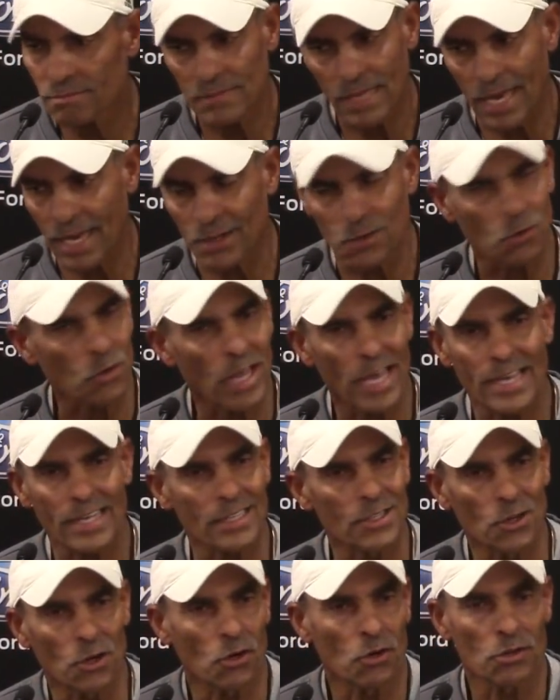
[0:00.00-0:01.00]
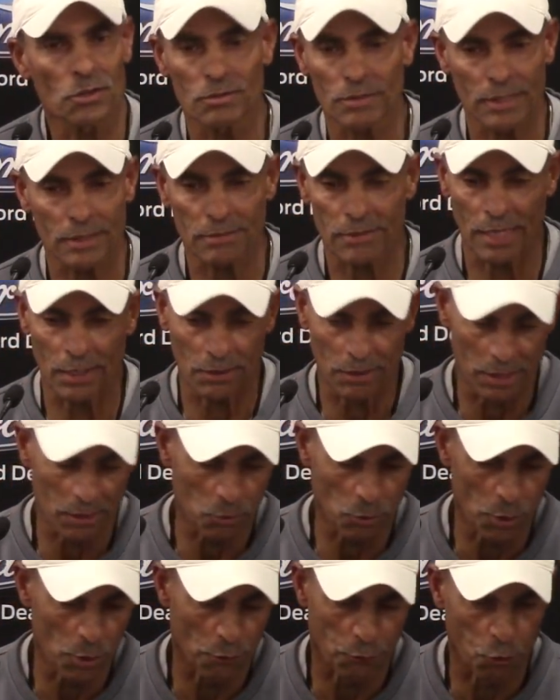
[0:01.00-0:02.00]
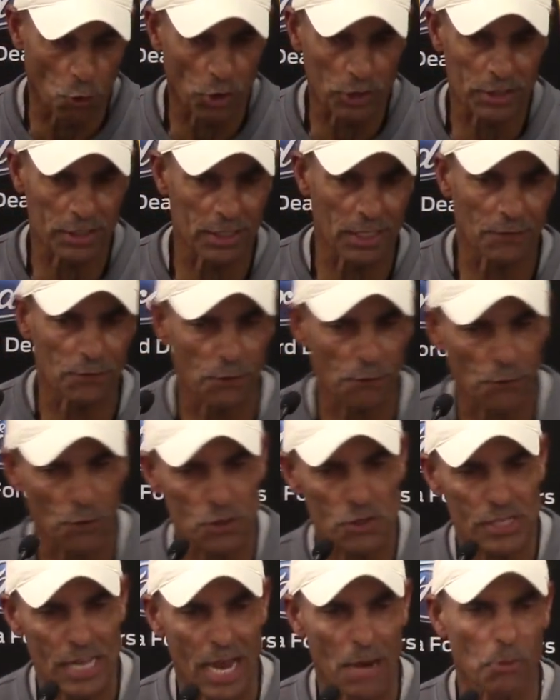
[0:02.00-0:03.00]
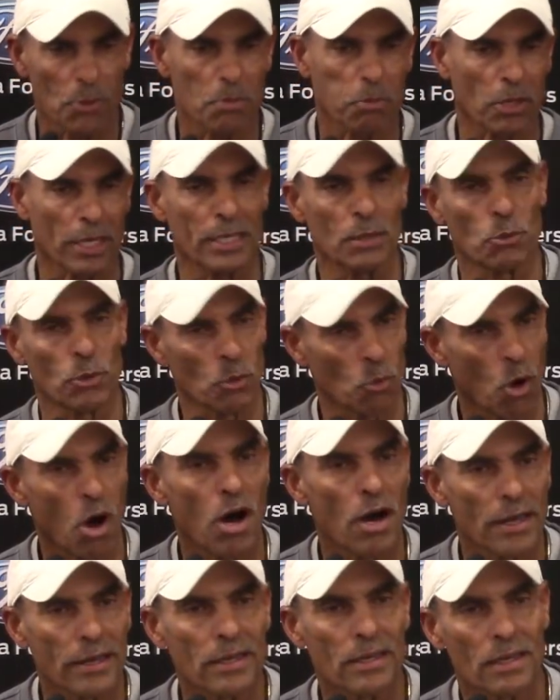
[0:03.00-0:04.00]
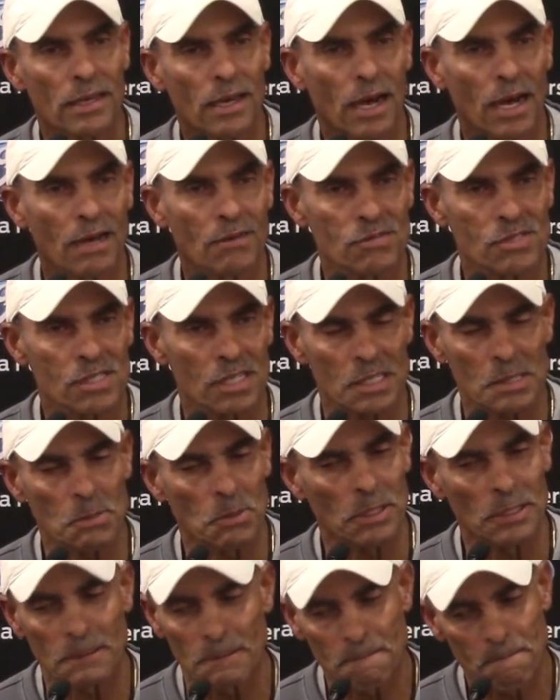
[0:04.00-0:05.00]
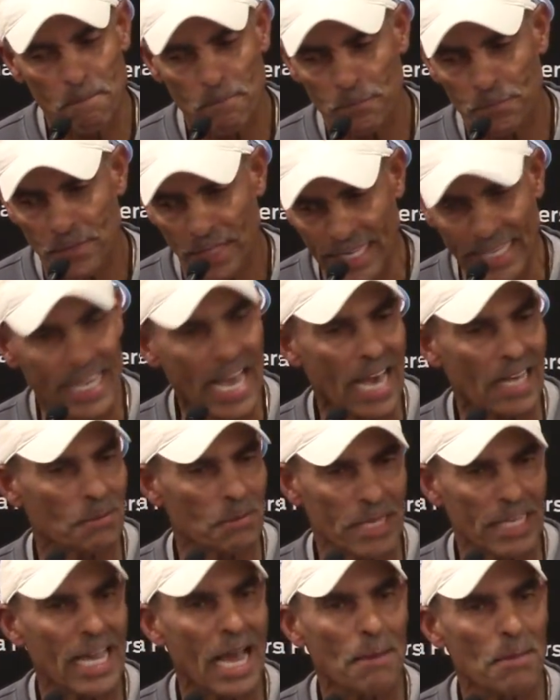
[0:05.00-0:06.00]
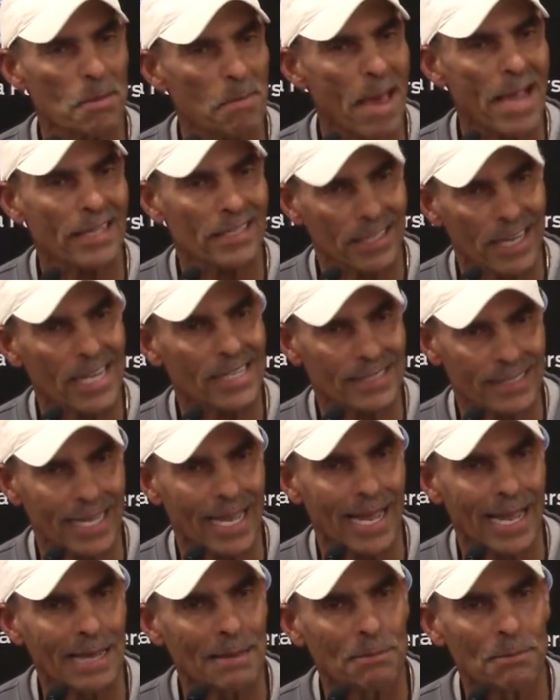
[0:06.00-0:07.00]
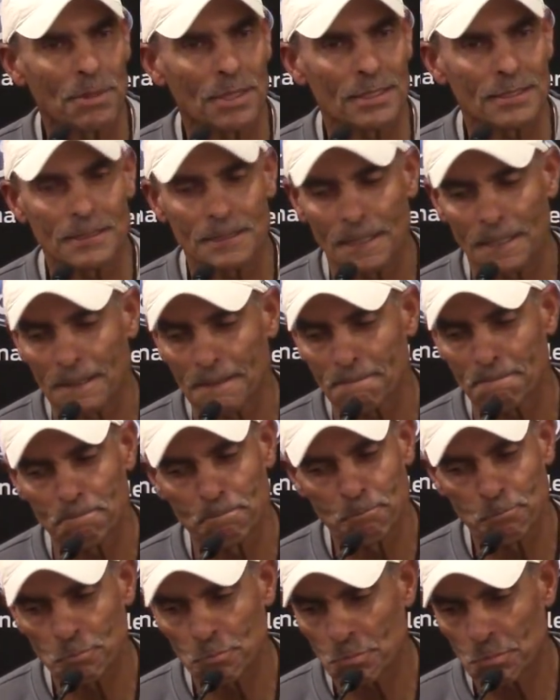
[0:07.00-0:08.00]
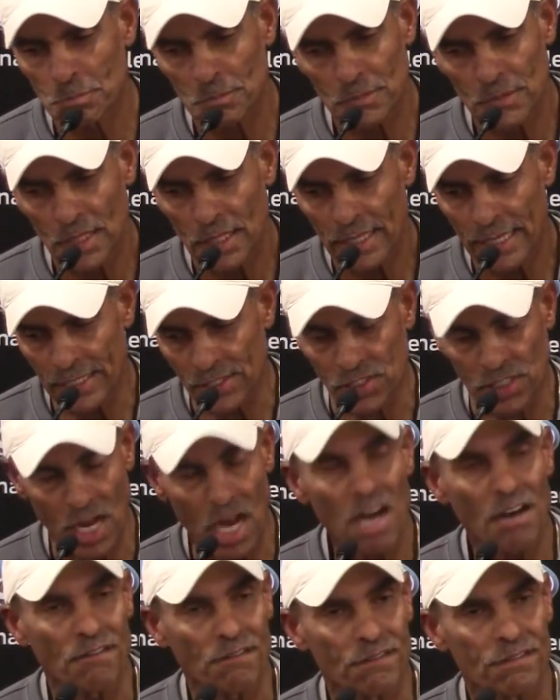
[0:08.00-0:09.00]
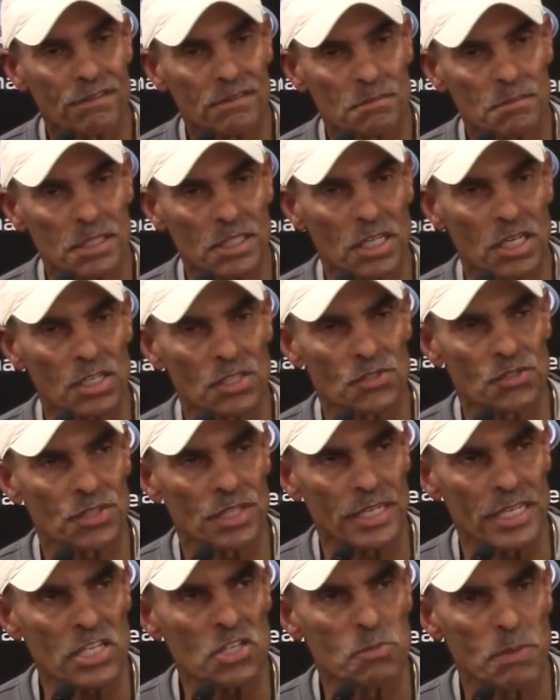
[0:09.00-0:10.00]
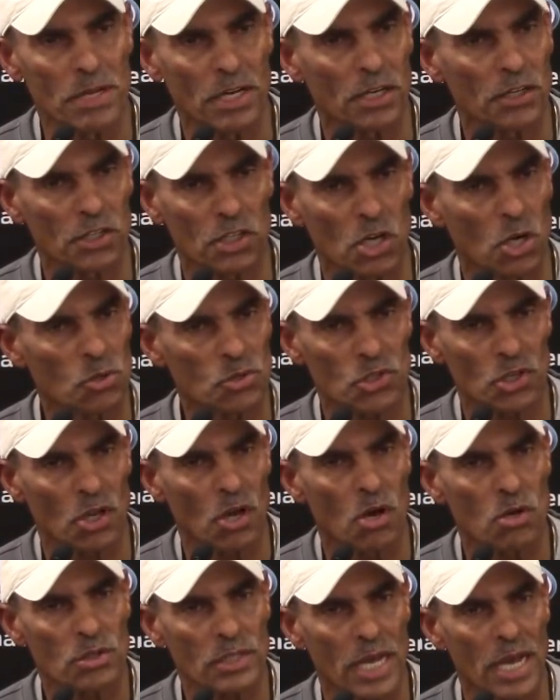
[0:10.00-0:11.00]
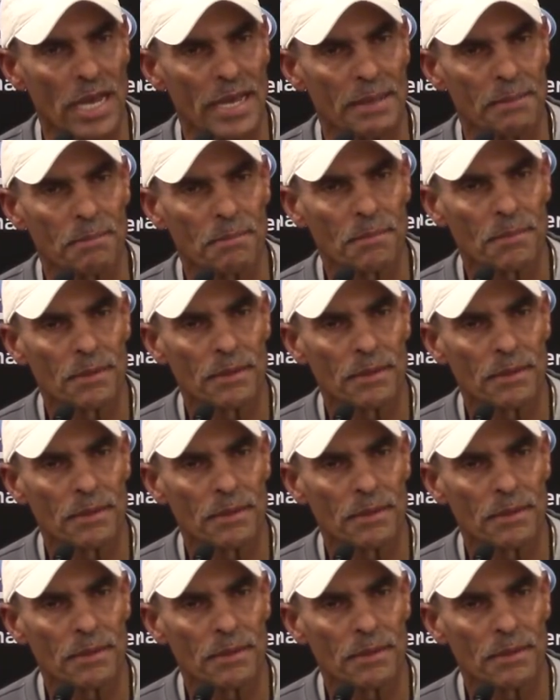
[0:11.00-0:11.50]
I don't like, you know, and we were fortunate enough the first time we played and we won, obviously, but He got me back the next time, but it's tough because he's been under coach a long time.